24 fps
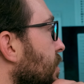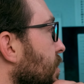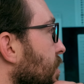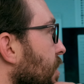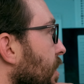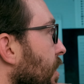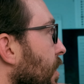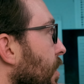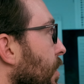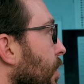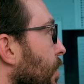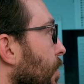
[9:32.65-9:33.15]

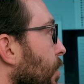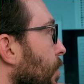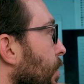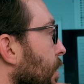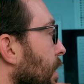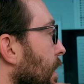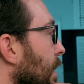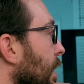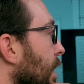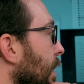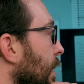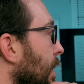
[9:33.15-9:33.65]
So
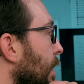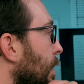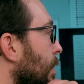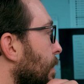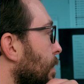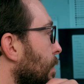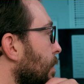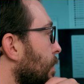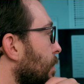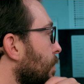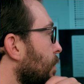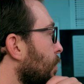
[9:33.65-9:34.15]

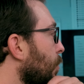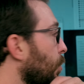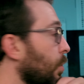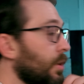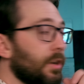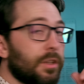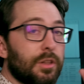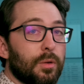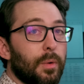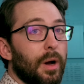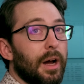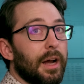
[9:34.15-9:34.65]
word
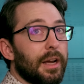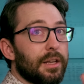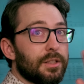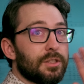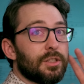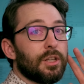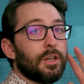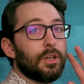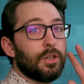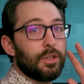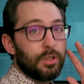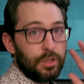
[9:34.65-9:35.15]
to the wise,